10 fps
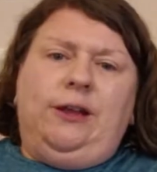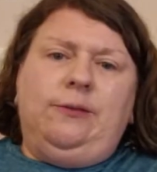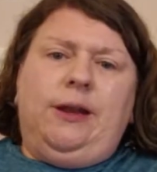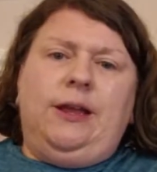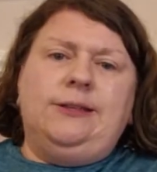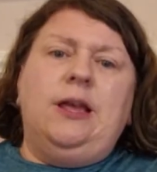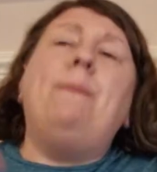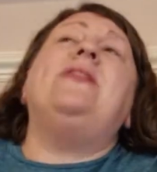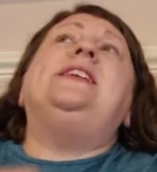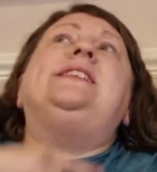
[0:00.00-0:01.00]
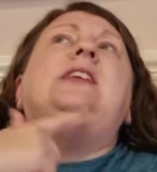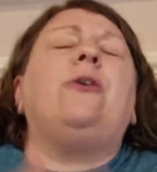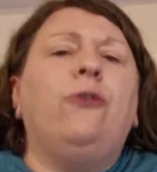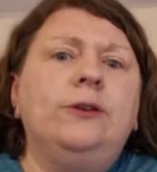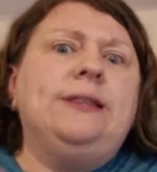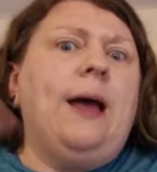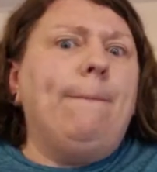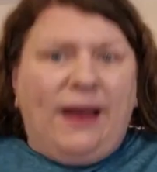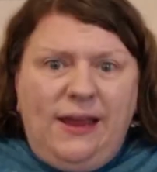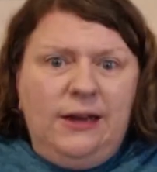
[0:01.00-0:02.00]
minutes, but the difference that
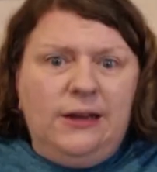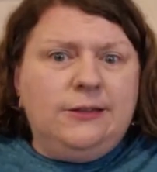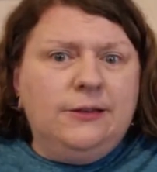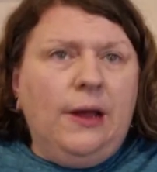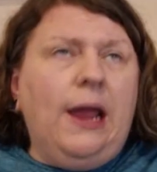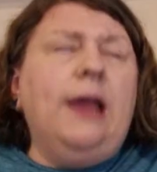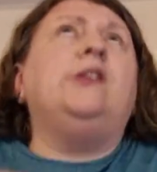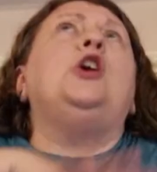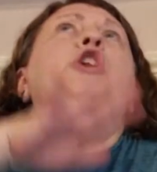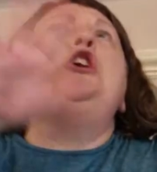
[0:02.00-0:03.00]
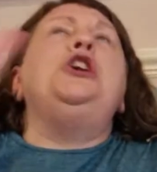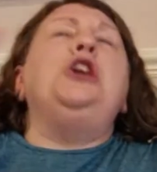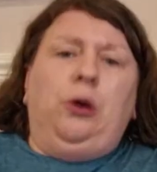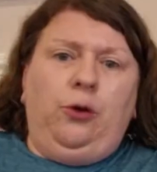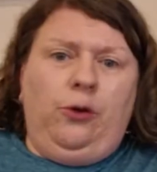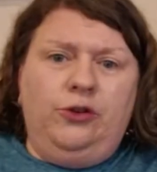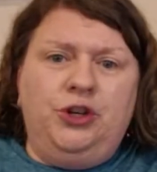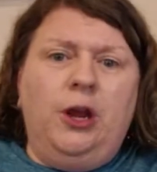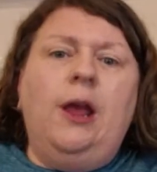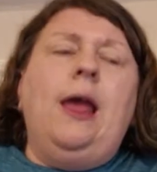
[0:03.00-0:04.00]
makes is
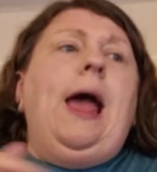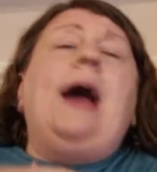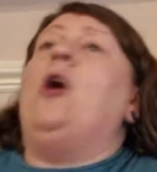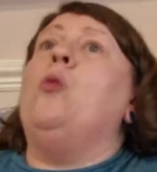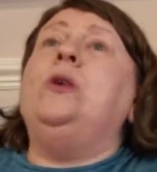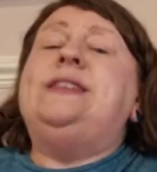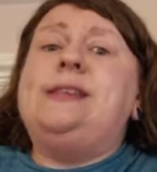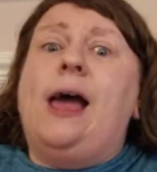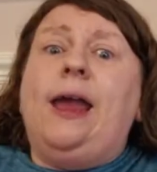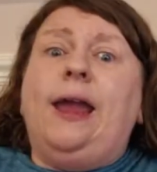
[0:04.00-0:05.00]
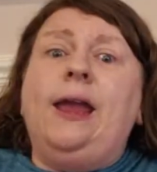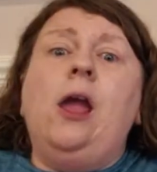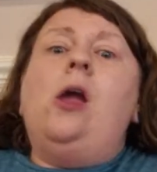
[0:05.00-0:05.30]
huge. And I would say,